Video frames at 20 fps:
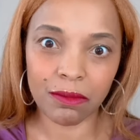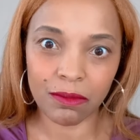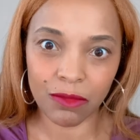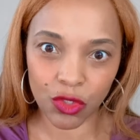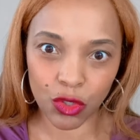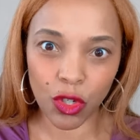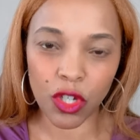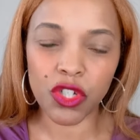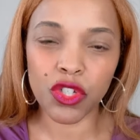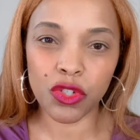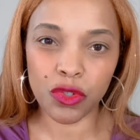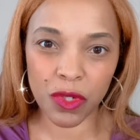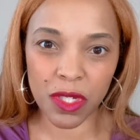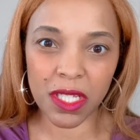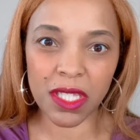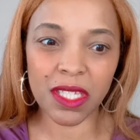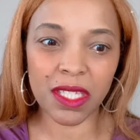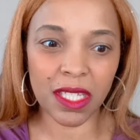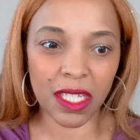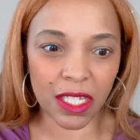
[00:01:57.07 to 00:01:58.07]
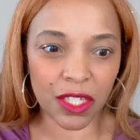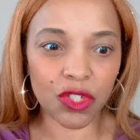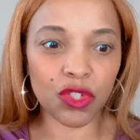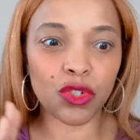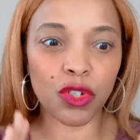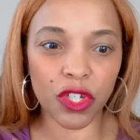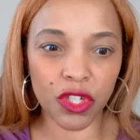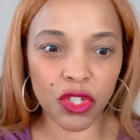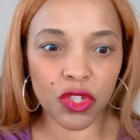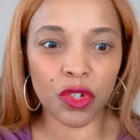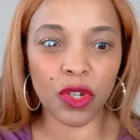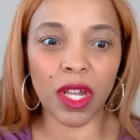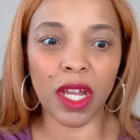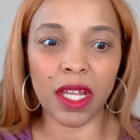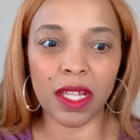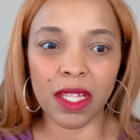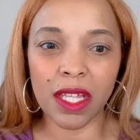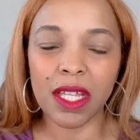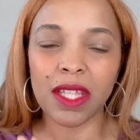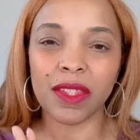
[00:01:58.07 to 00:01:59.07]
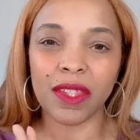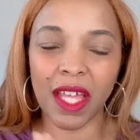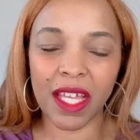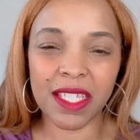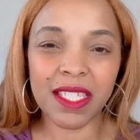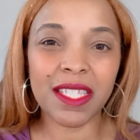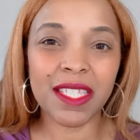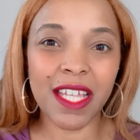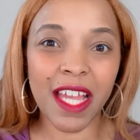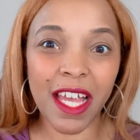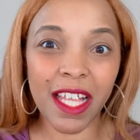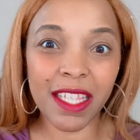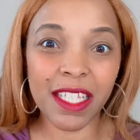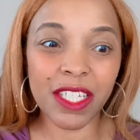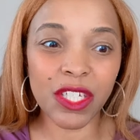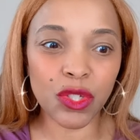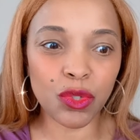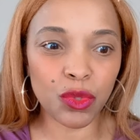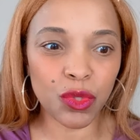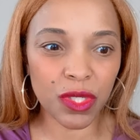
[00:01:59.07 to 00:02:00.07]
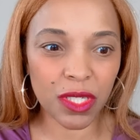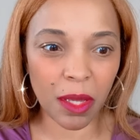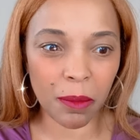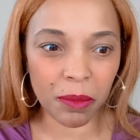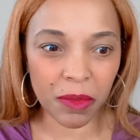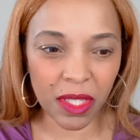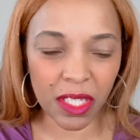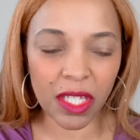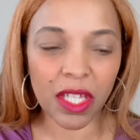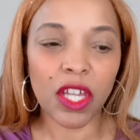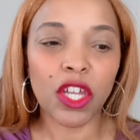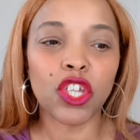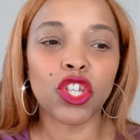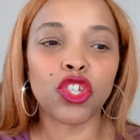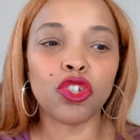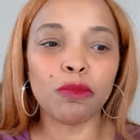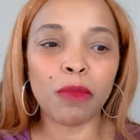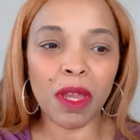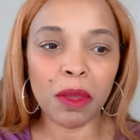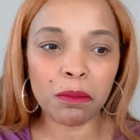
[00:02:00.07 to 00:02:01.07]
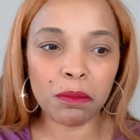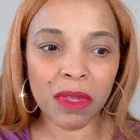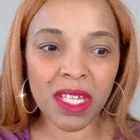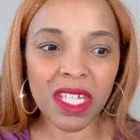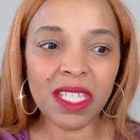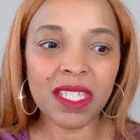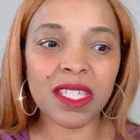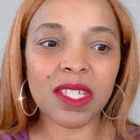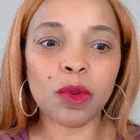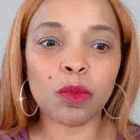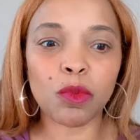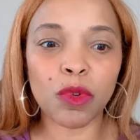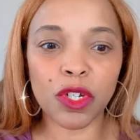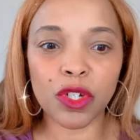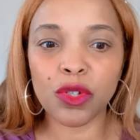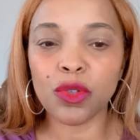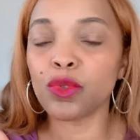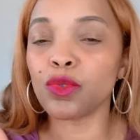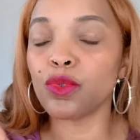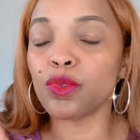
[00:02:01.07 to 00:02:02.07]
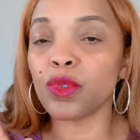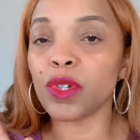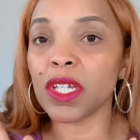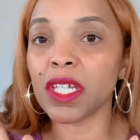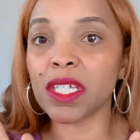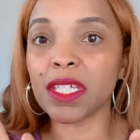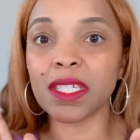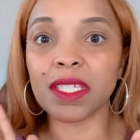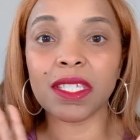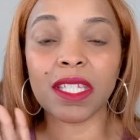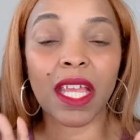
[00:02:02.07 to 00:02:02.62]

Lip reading: trust your instinct, trust your gut. That's telling you something. You may meet someone who is